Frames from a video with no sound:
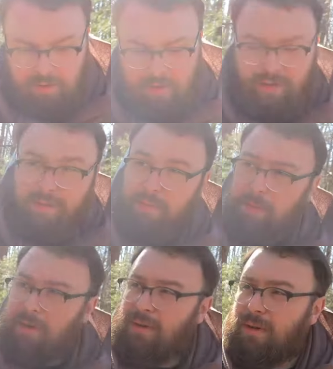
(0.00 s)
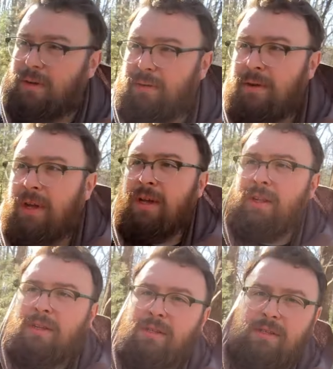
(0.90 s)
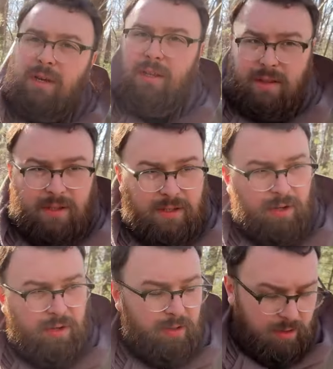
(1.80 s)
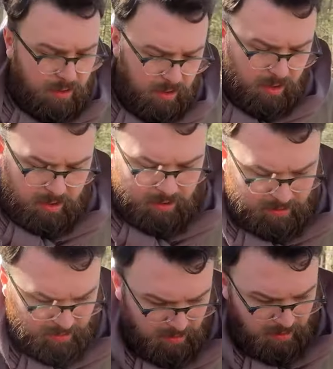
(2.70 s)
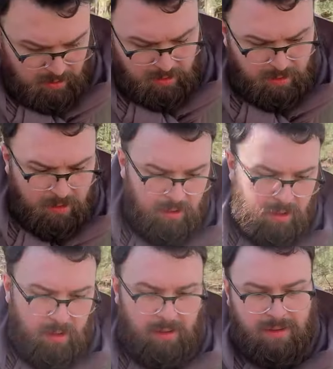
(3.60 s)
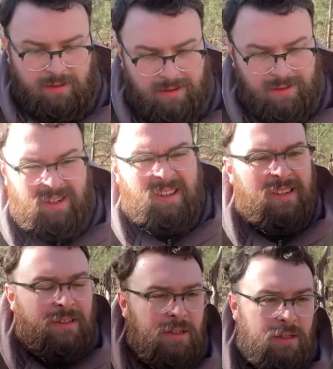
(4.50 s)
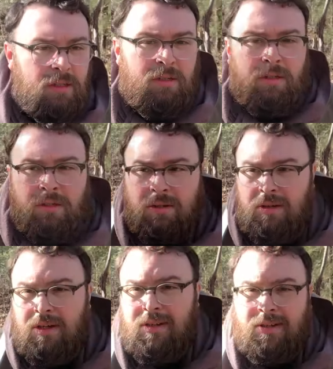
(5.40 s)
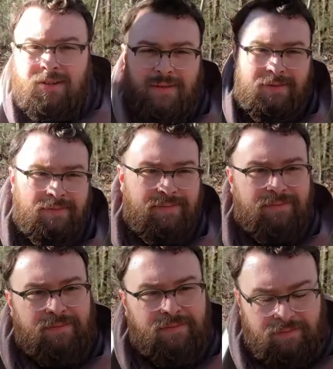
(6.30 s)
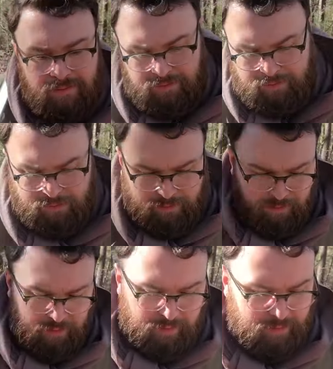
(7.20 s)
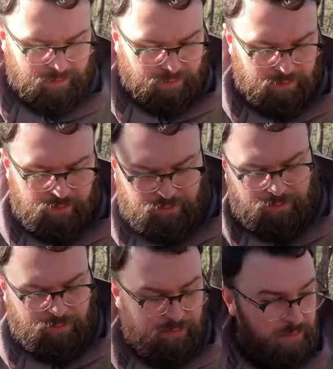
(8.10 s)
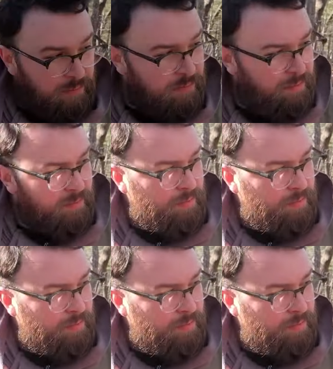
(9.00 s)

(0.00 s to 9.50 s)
to running the game that I missed here, drop them in the comments, and if there are enough, I'll make a second video to address some of those. But until then, thanks for watching.